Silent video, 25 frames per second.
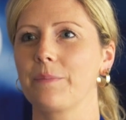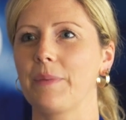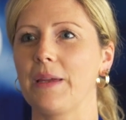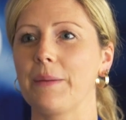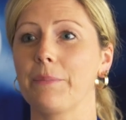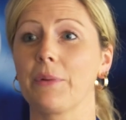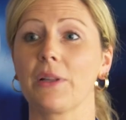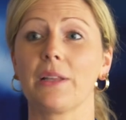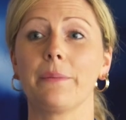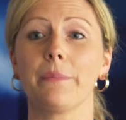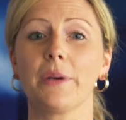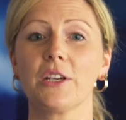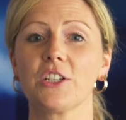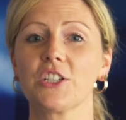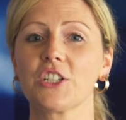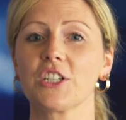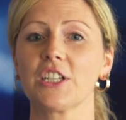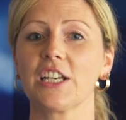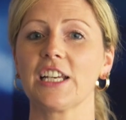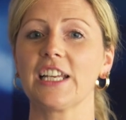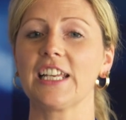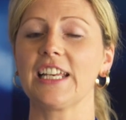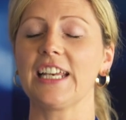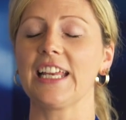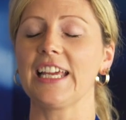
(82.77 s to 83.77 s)
people
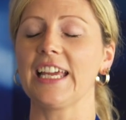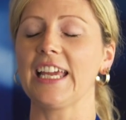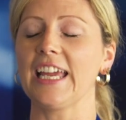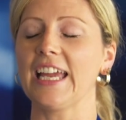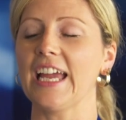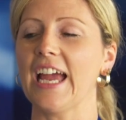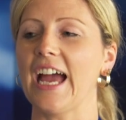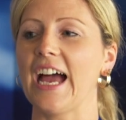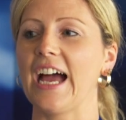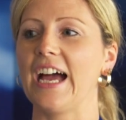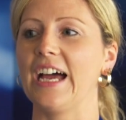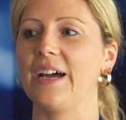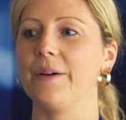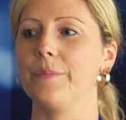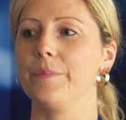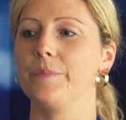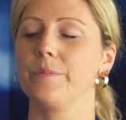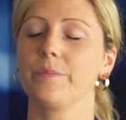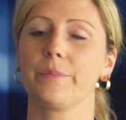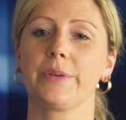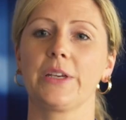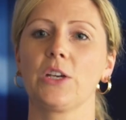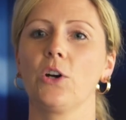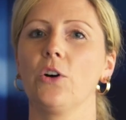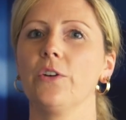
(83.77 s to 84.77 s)
emotionally,
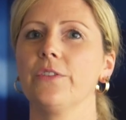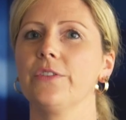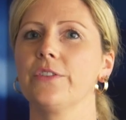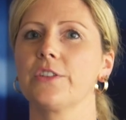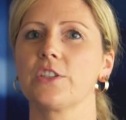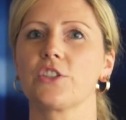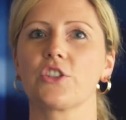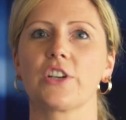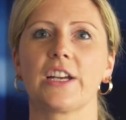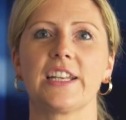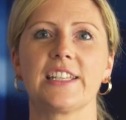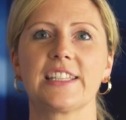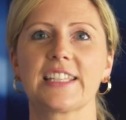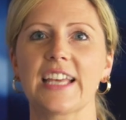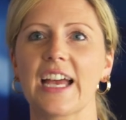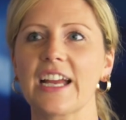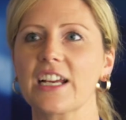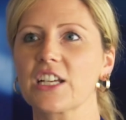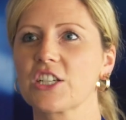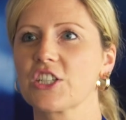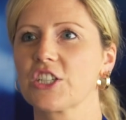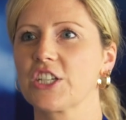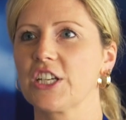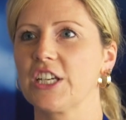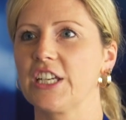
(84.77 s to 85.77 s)
beyond the
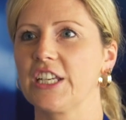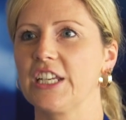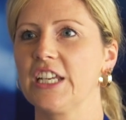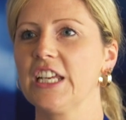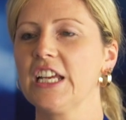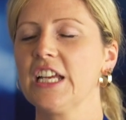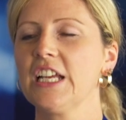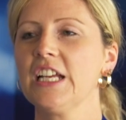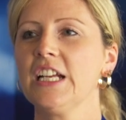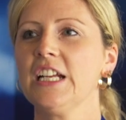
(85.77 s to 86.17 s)
transaction.